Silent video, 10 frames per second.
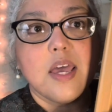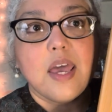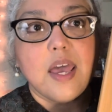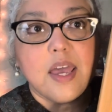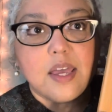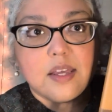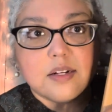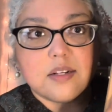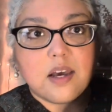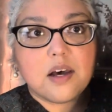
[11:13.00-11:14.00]

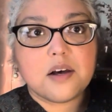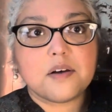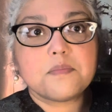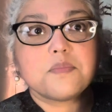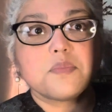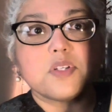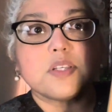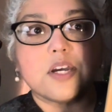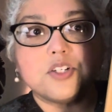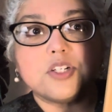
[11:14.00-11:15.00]
and um,
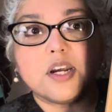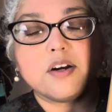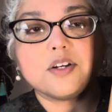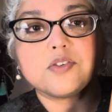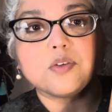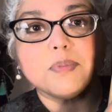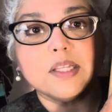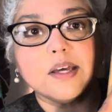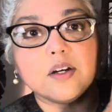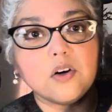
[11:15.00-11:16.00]
Sagittarius will be
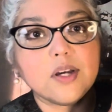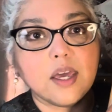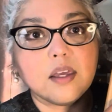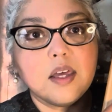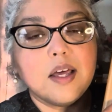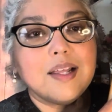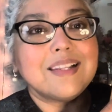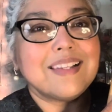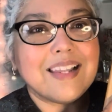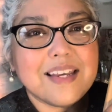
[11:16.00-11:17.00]
like, okay,
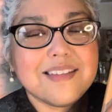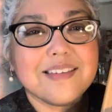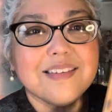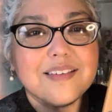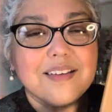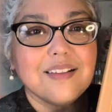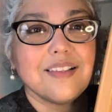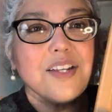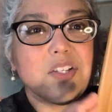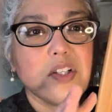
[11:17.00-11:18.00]
let's
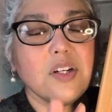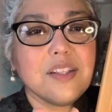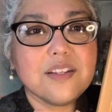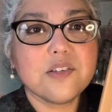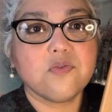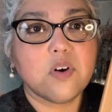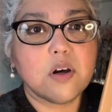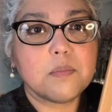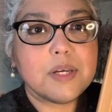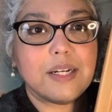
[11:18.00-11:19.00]
let's look at this
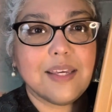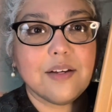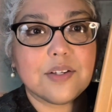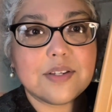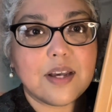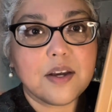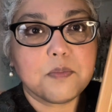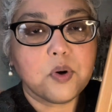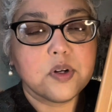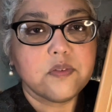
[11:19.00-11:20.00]
from an eagle's eye
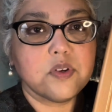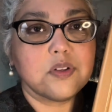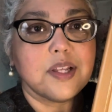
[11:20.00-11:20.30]
point of view.